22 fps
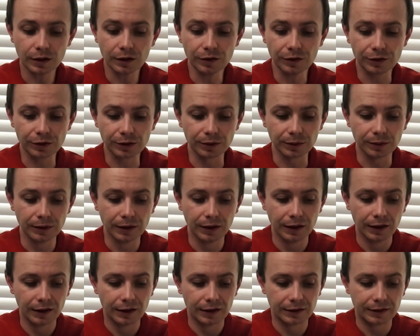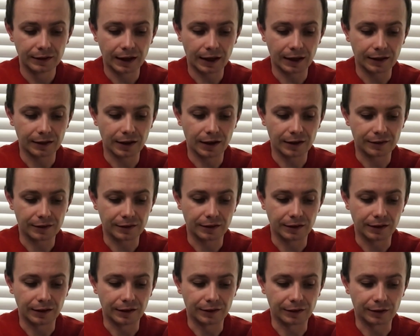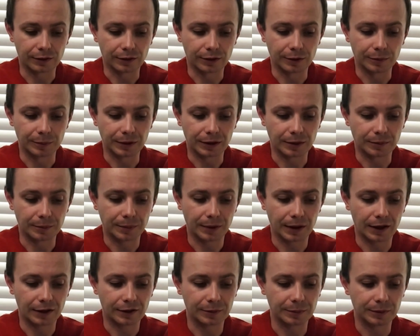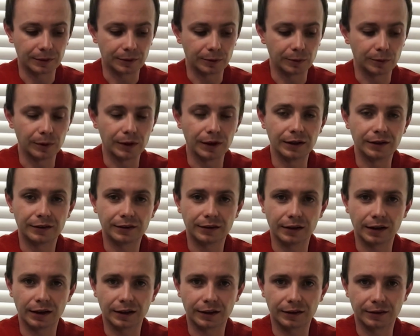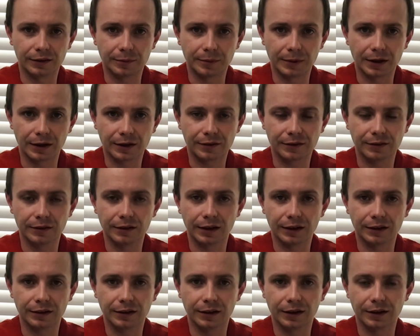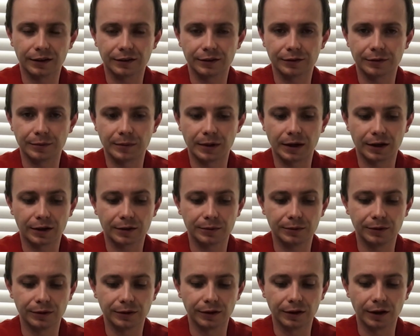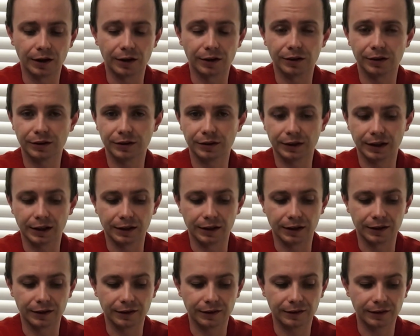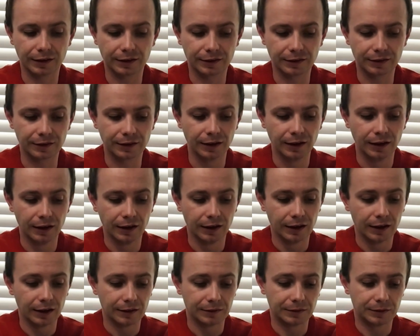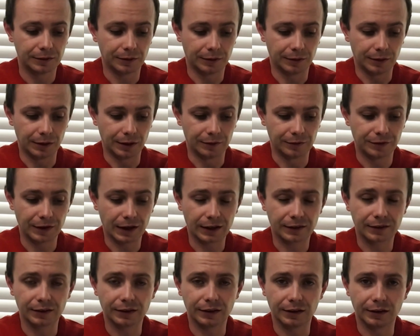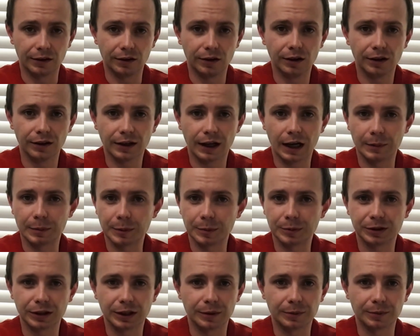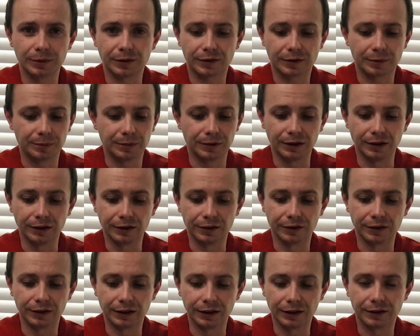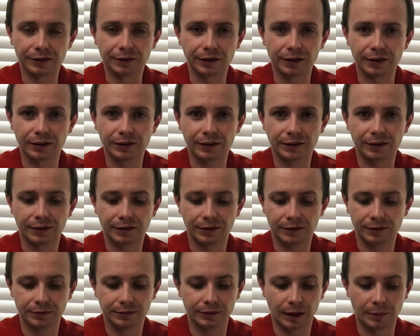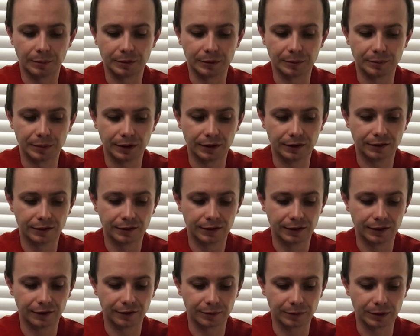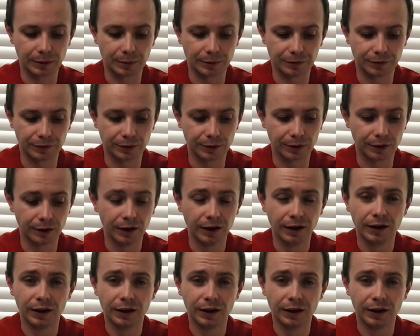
So that nozzle isn't going to be compatible with like the likes of a Mark 1 or other L96s. In fact, all the hop-up chamber is completely unique, right? It's not been built this way before,